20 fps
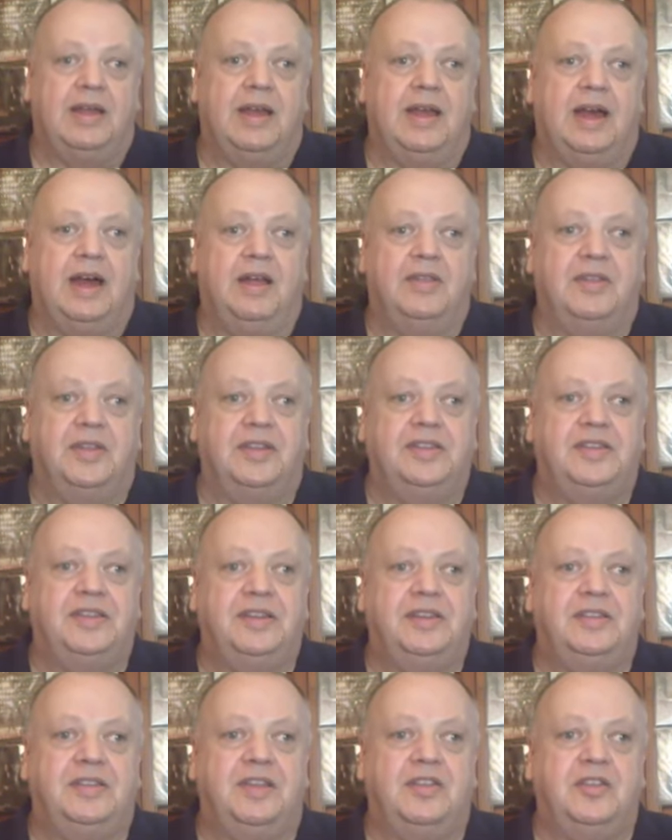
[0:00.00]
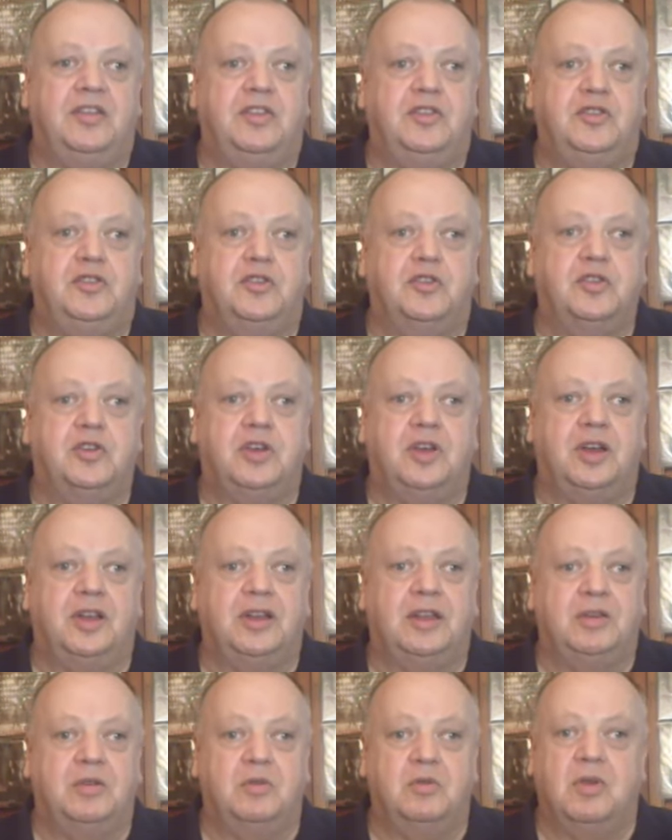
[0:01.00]
And this is The Duke. And I
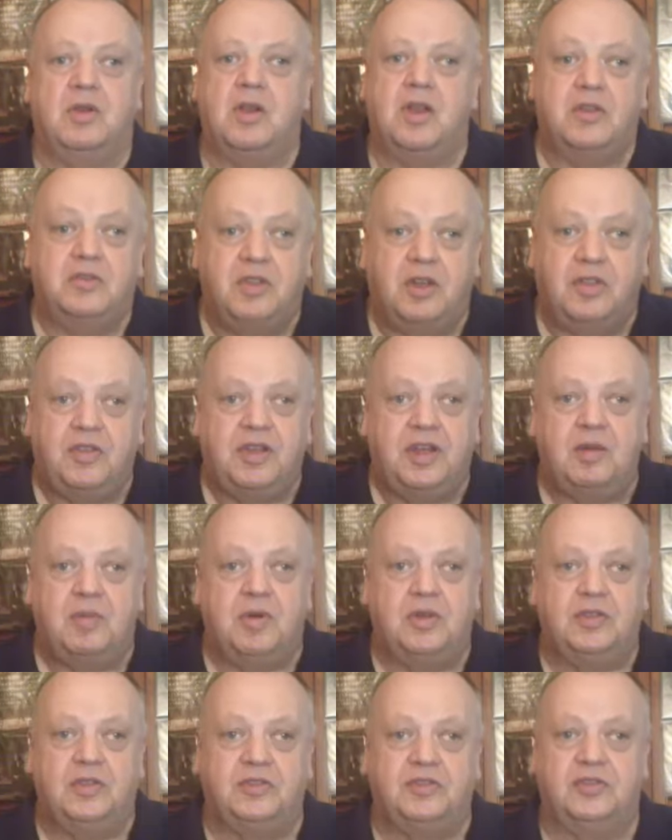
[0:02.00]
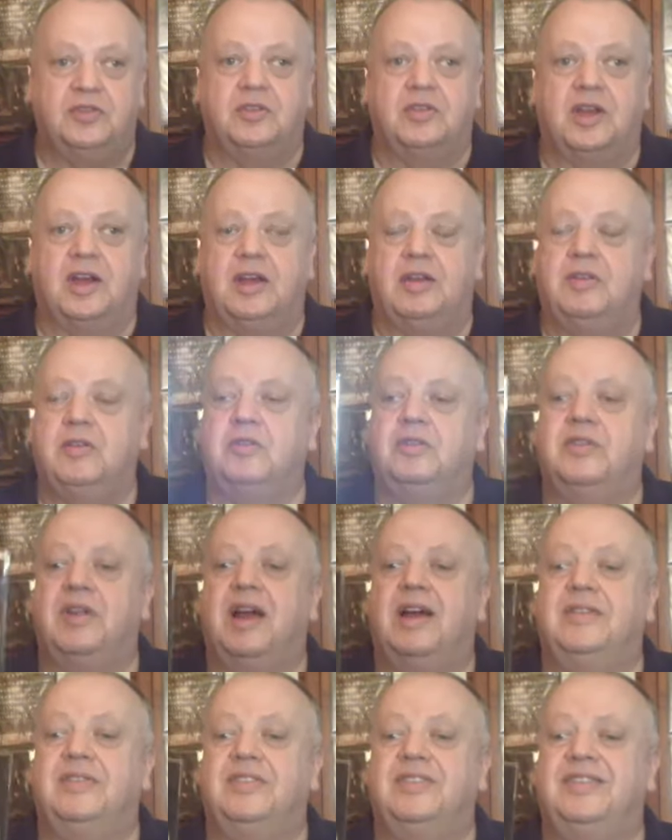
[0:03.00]
know nothing about The Duke either.
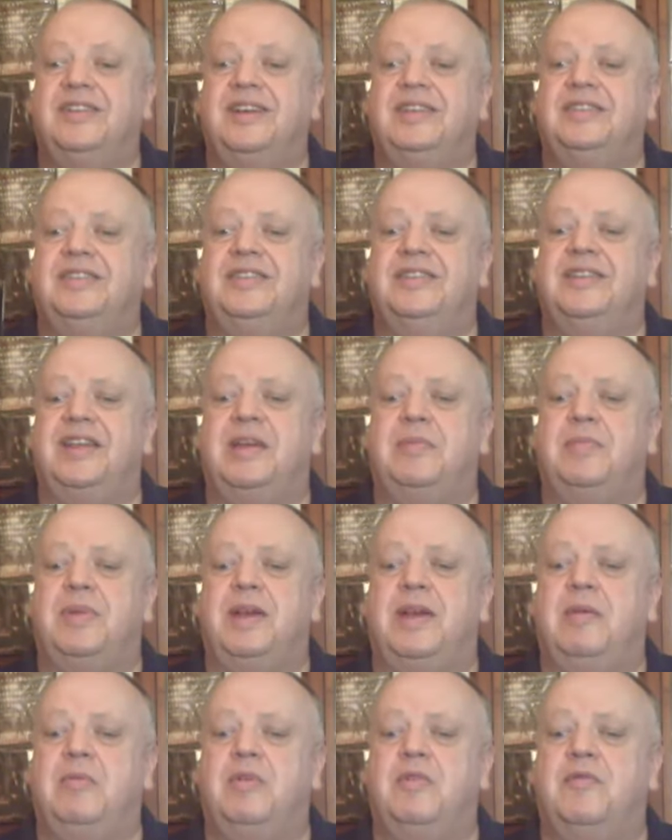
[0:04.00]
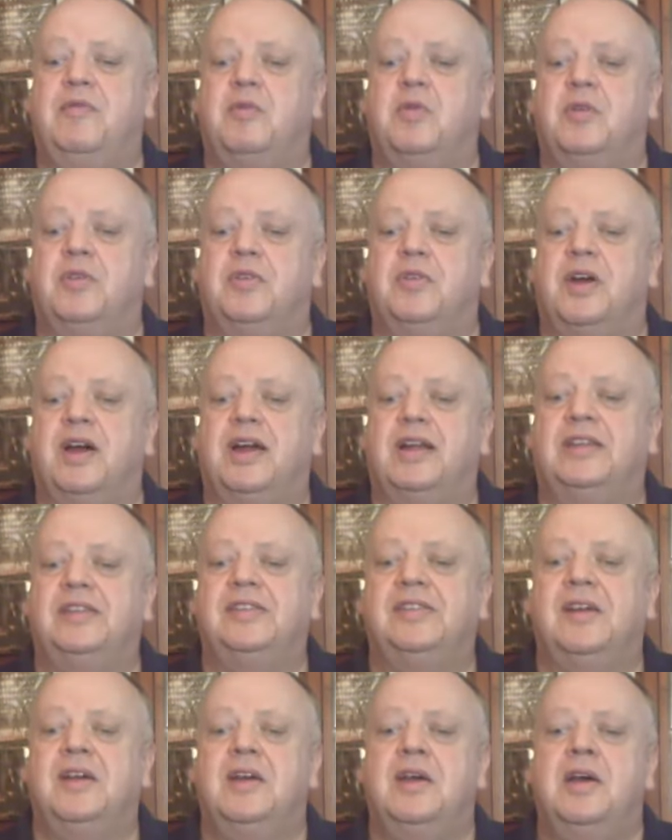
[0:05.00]
This is actually an EP with four tracks.
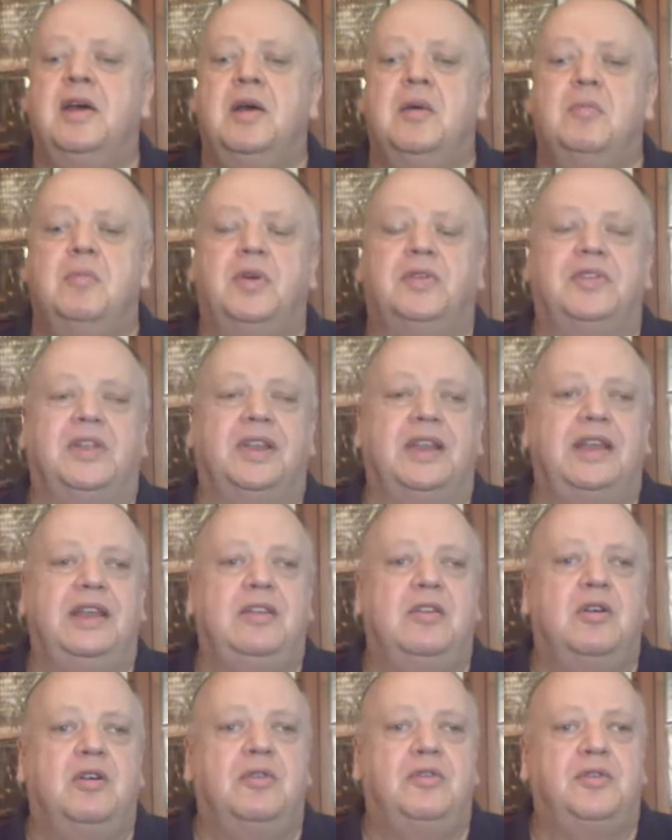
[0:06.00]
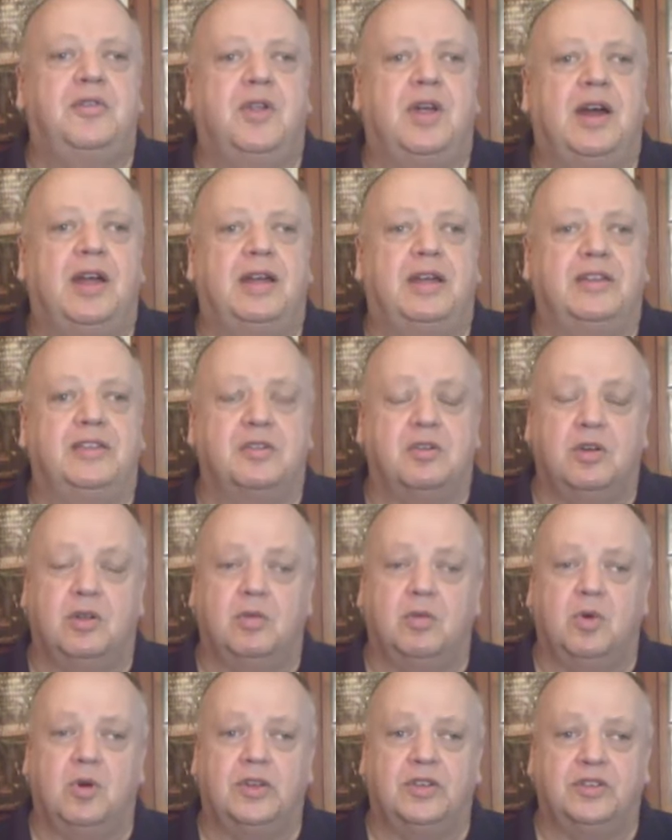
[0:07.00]
But the lead off track is called
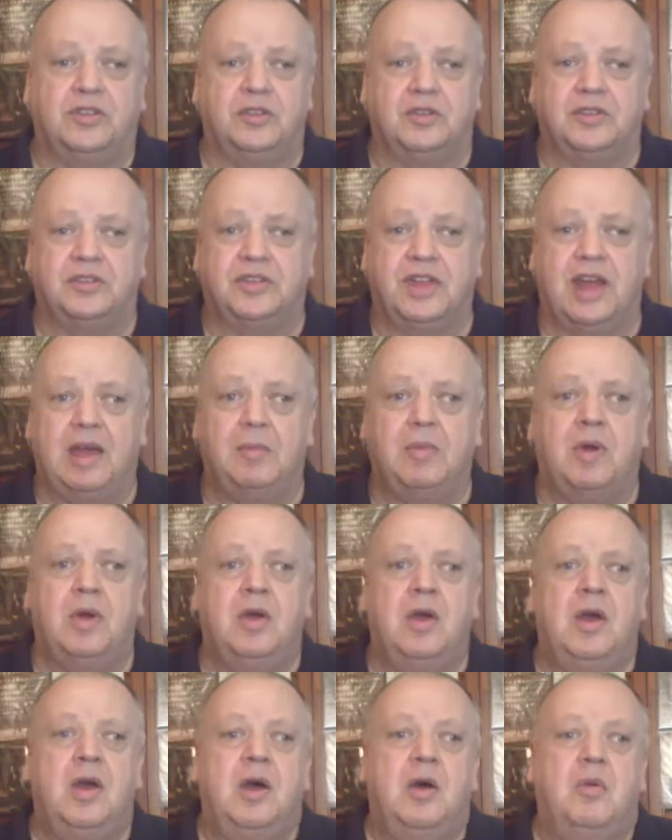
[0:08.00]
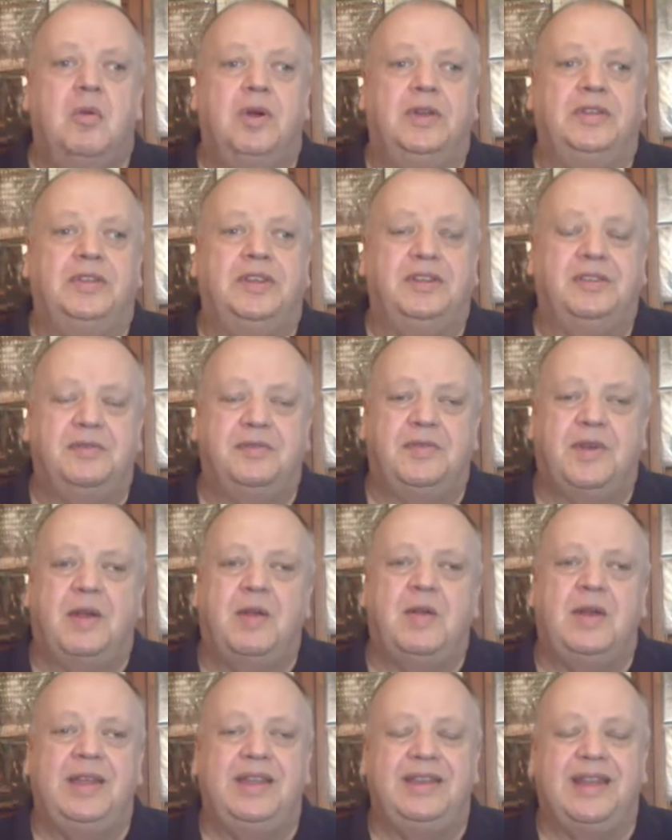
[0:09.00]
Watch Your Step, which is
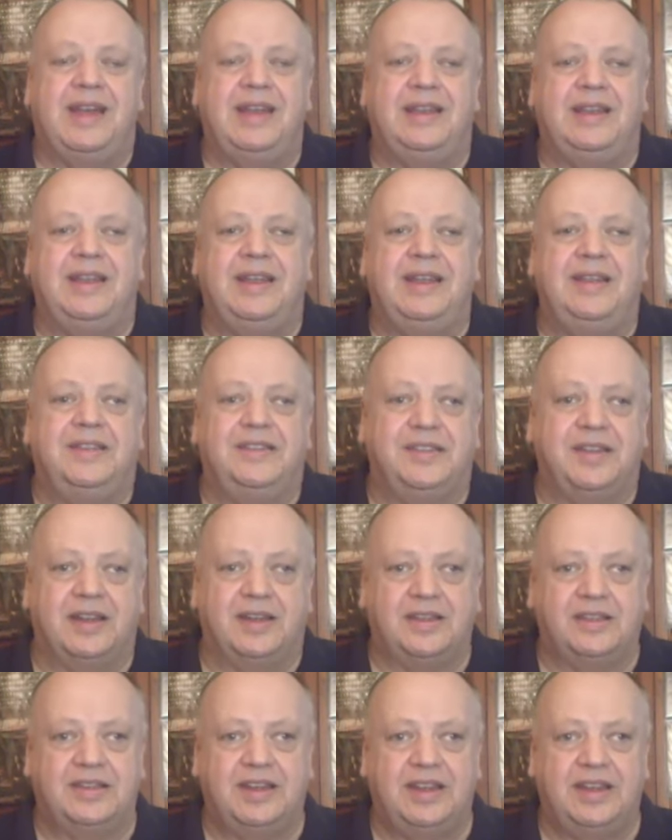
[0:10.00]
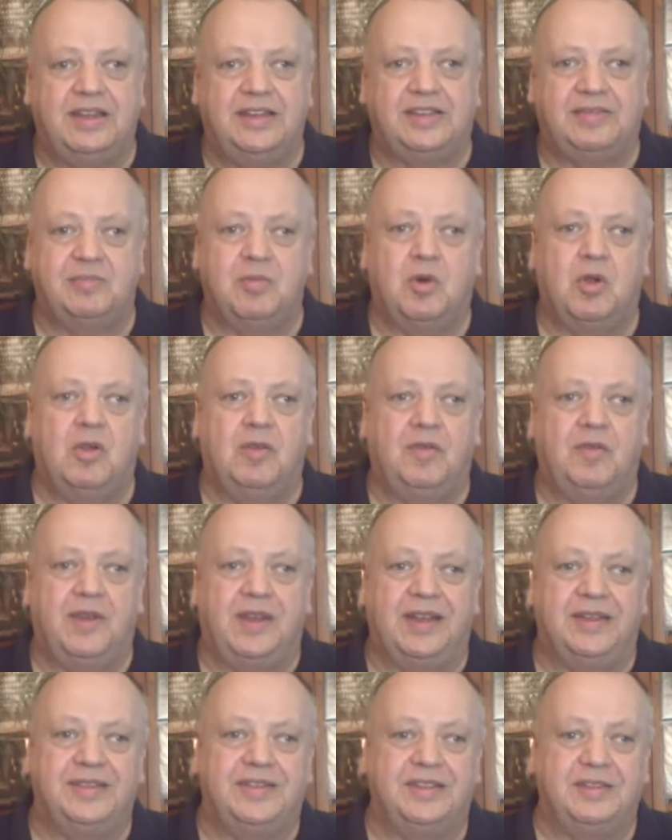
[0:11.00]
very 1960s Small
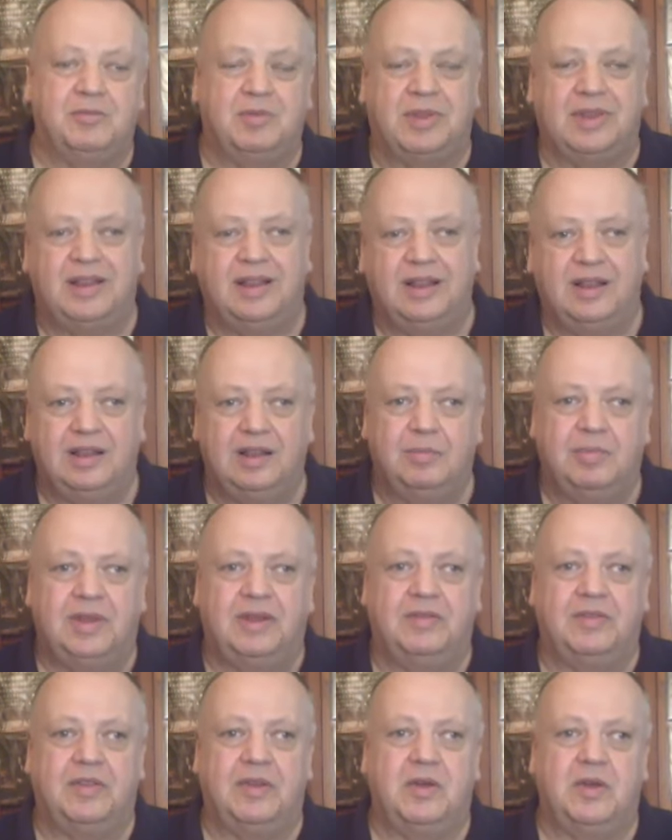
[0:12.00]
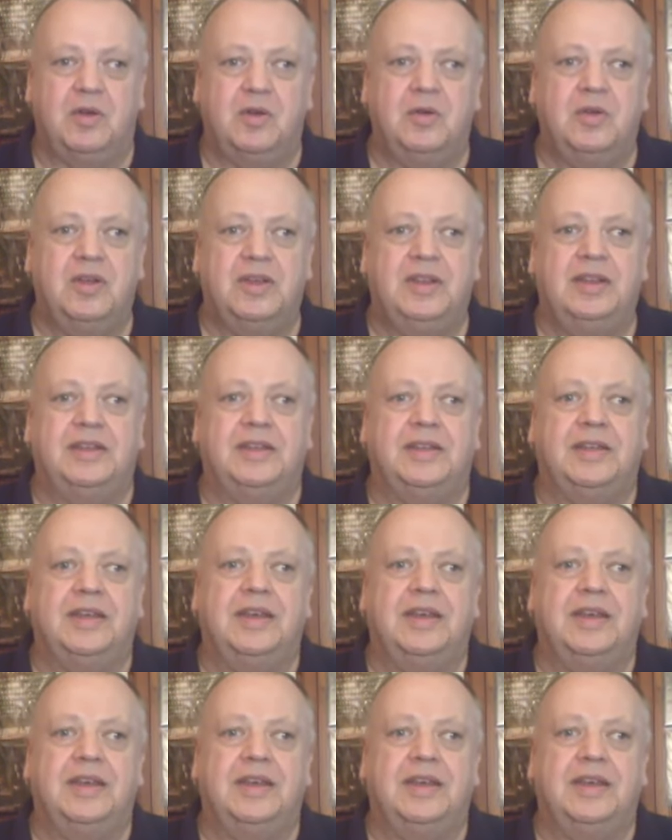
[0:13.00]
Faces with a little bit of The Who in it.